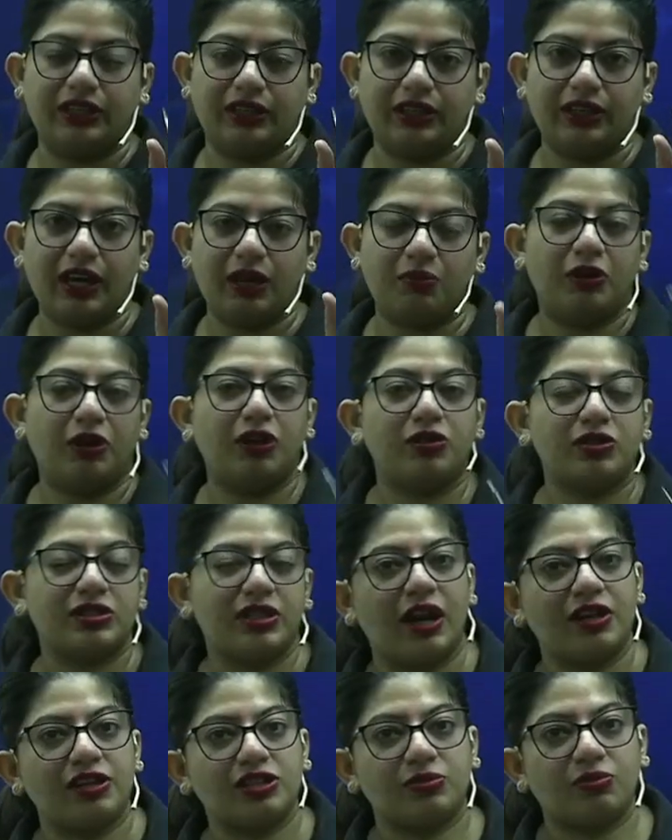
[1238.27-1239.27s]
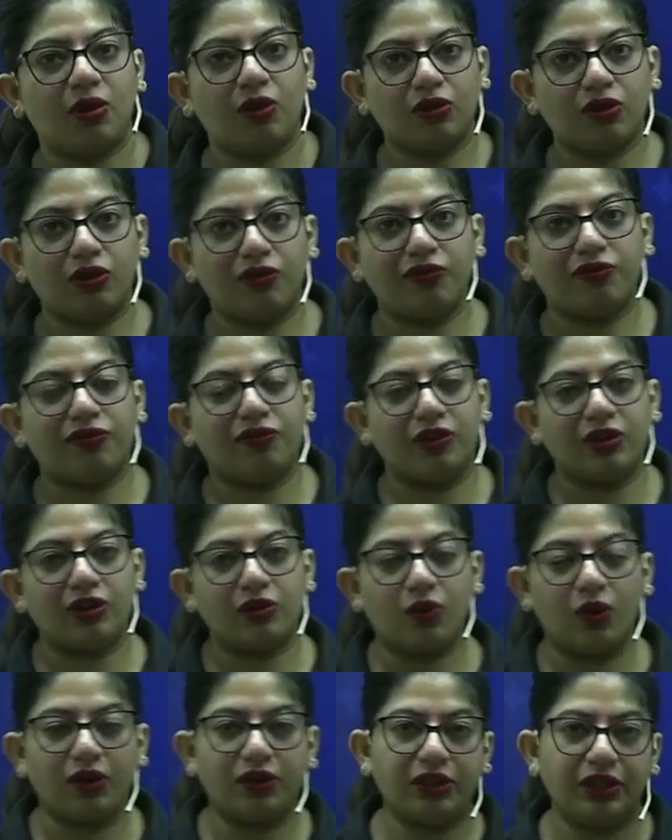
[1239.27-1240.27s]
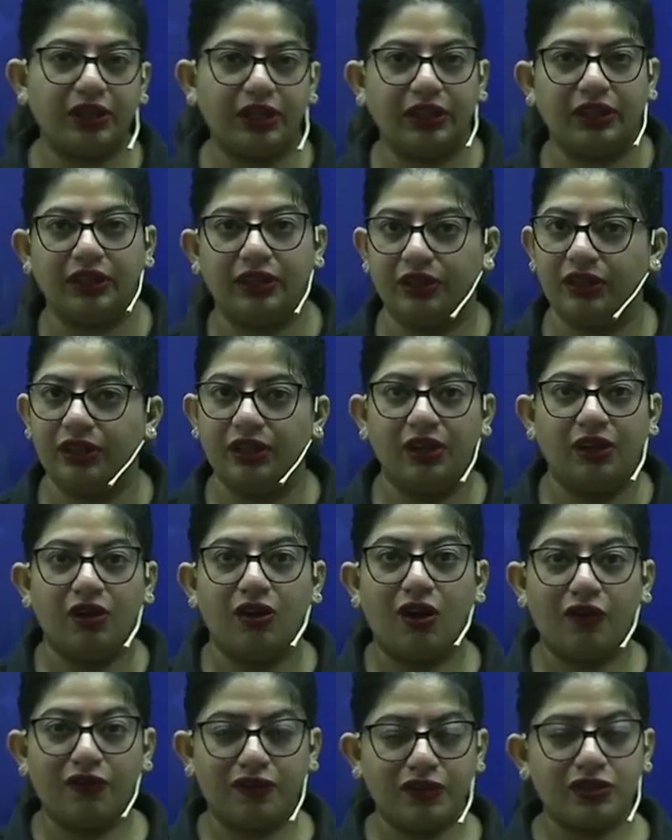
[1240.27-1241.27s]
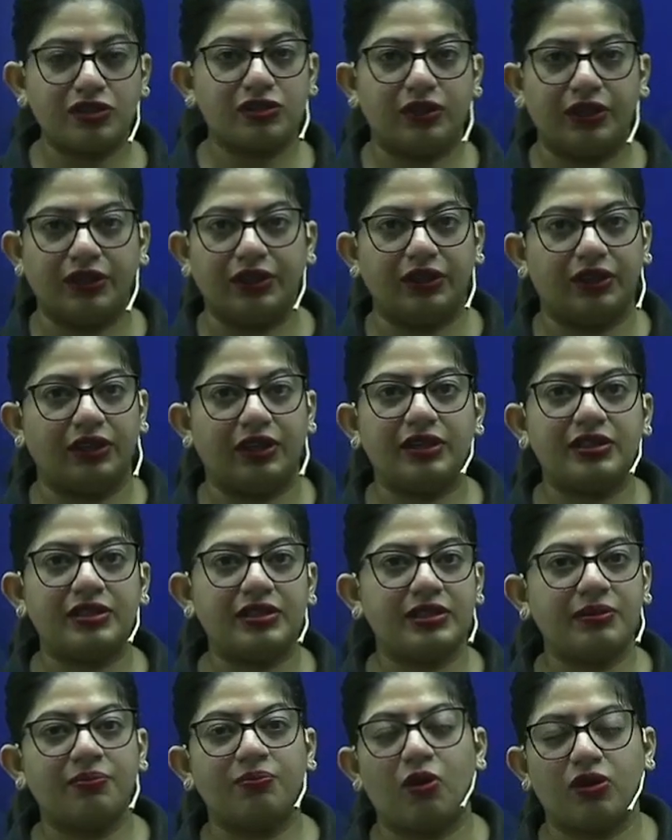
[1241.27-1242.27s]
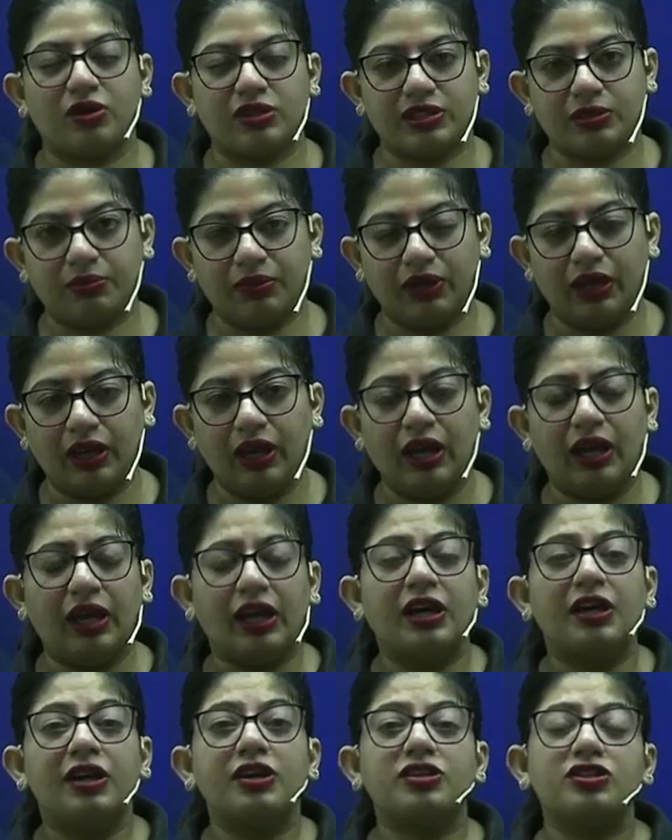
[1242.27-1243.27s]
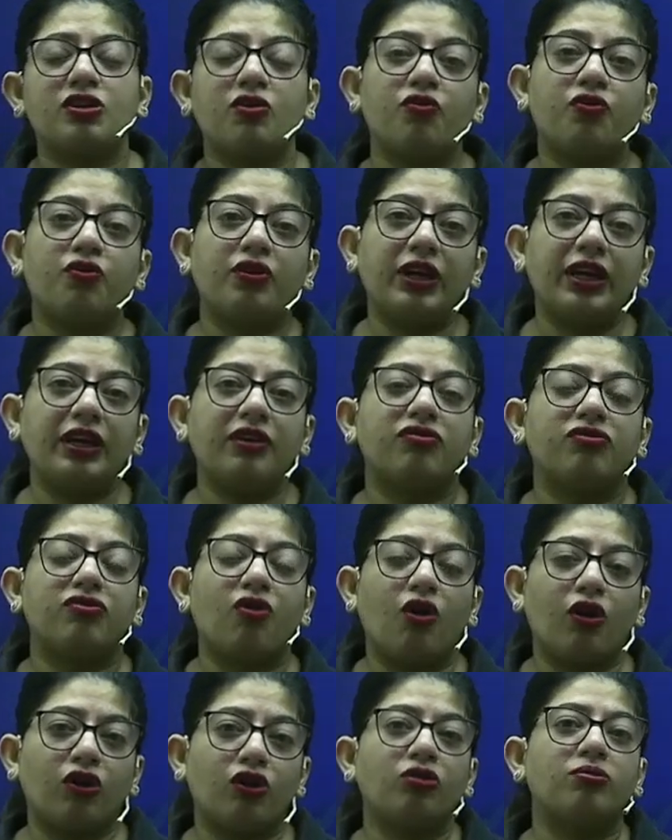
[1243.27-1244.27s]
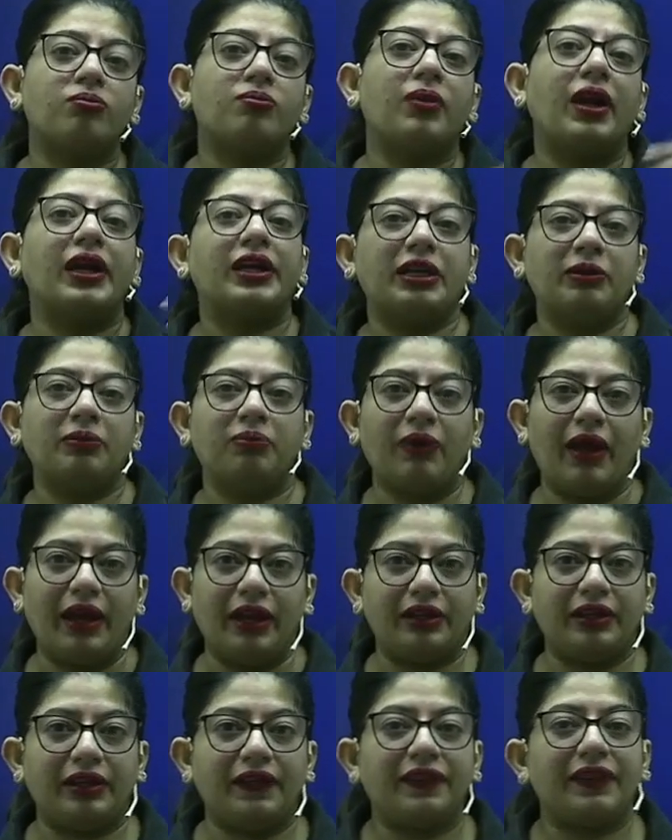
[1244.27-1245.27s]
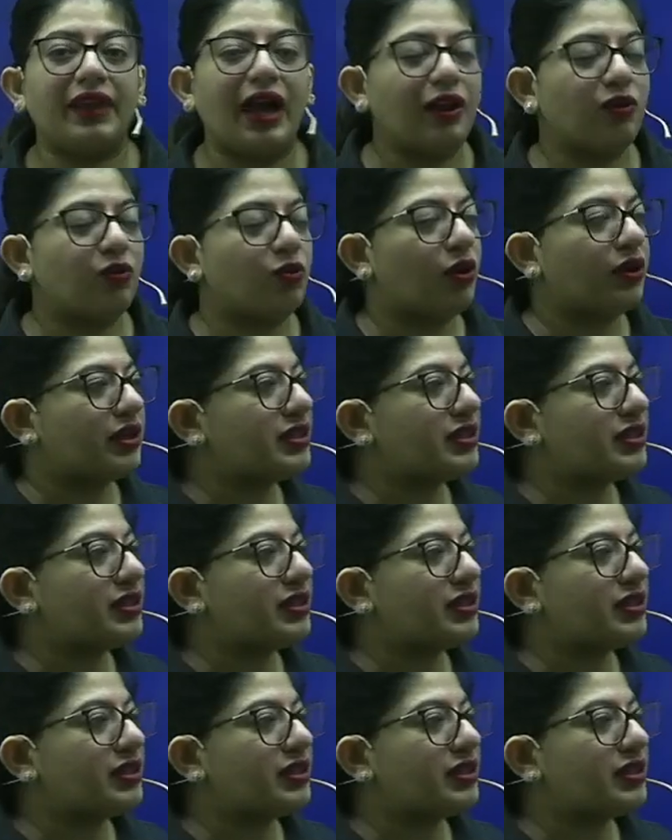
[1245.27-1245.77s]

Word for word: can produce large amount of uh, quantity of insulin it's impossible so we want to multiply it and that what is